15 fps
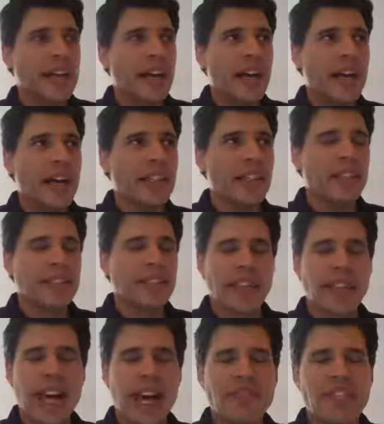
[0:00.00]
you know, it's
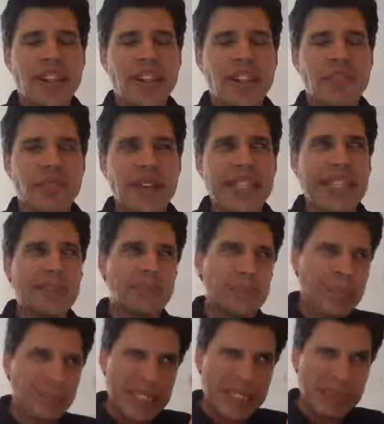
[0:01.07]
like Godfather 3. They
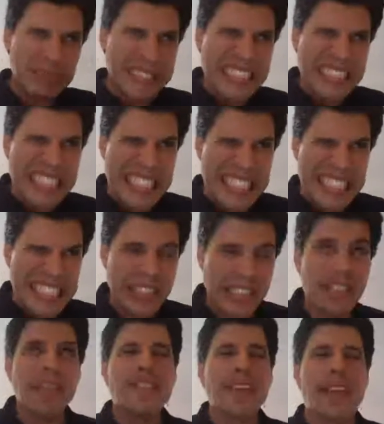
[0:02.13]
pull me back
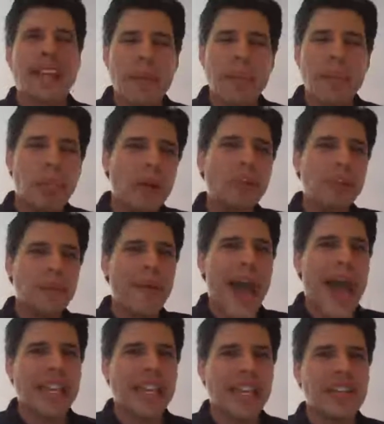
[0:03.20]
in. It's like I'm pulled
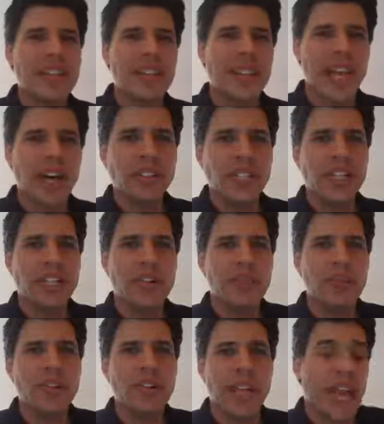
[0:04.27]
back into the LD
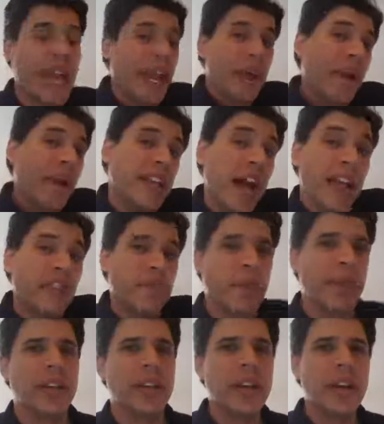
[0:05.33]
community, and I might not have
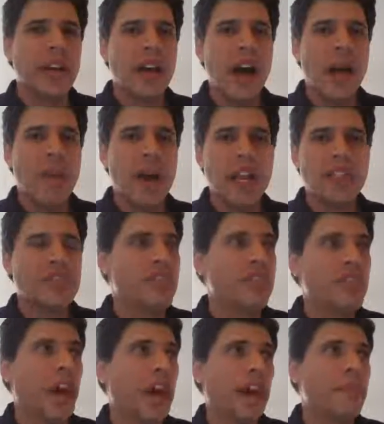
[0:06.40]
been. I might have
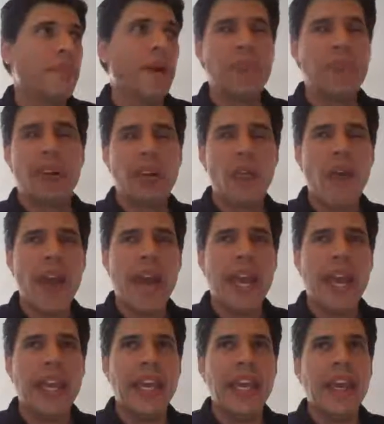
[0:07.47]
just gone on my merry
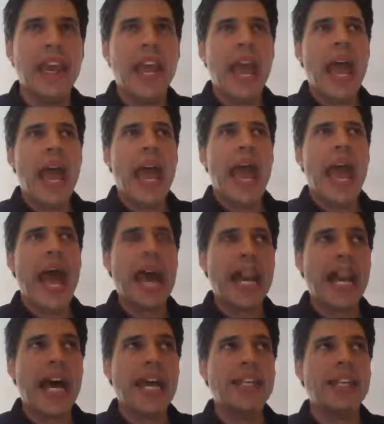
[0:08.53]
way
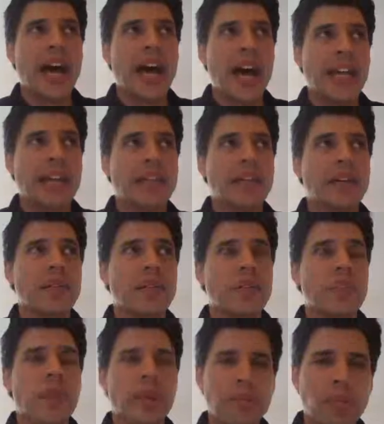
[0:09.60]
had I not
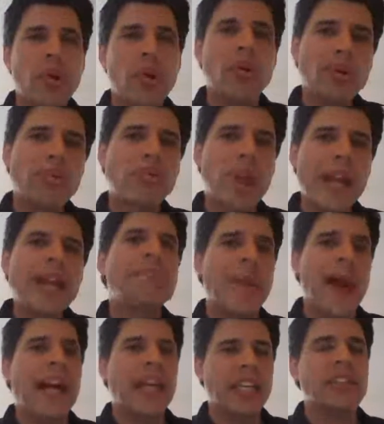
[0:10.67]
been pulled right
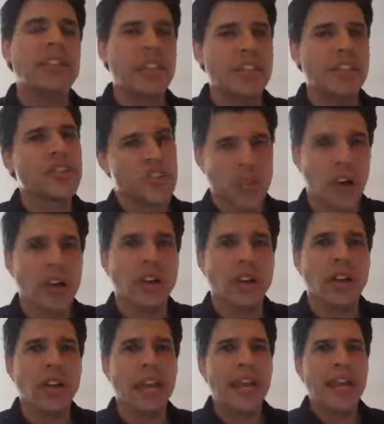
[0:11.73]
back into this
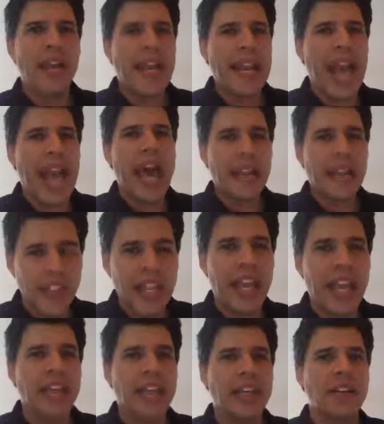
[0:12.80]
struggle and
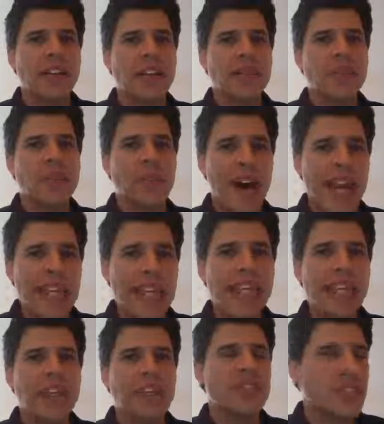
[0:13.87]
advocating for my
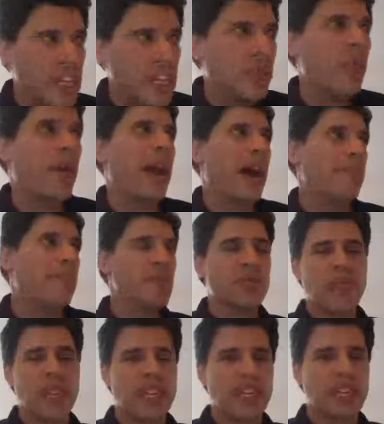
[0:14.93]
kid and seeing what
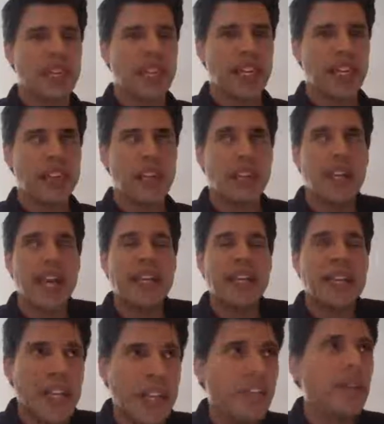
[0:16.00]
happens with other kids and
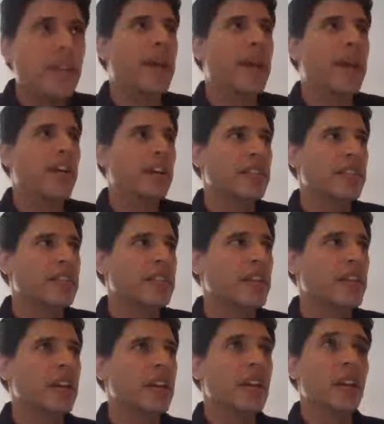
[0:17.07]
hearing
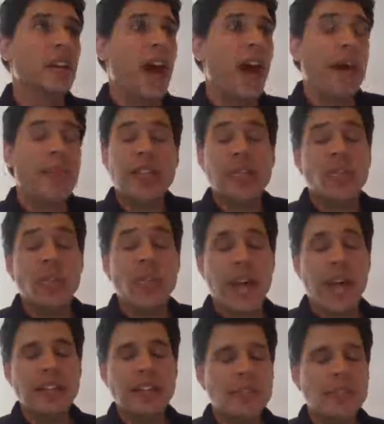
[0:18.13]
parents. I mean, when
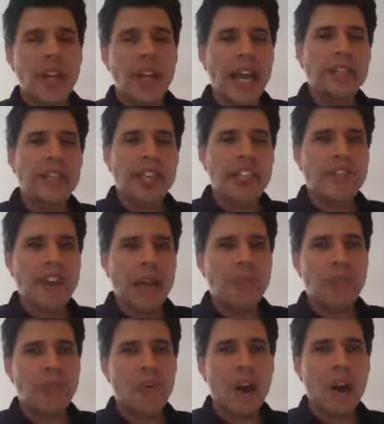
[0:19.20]
I
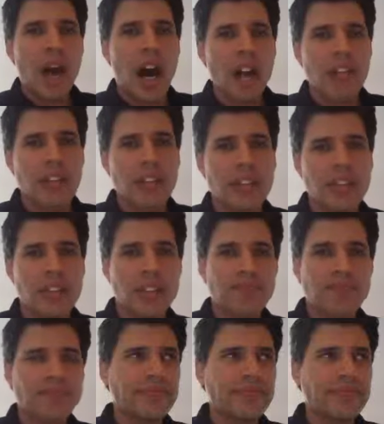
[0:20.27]
testified before Congress,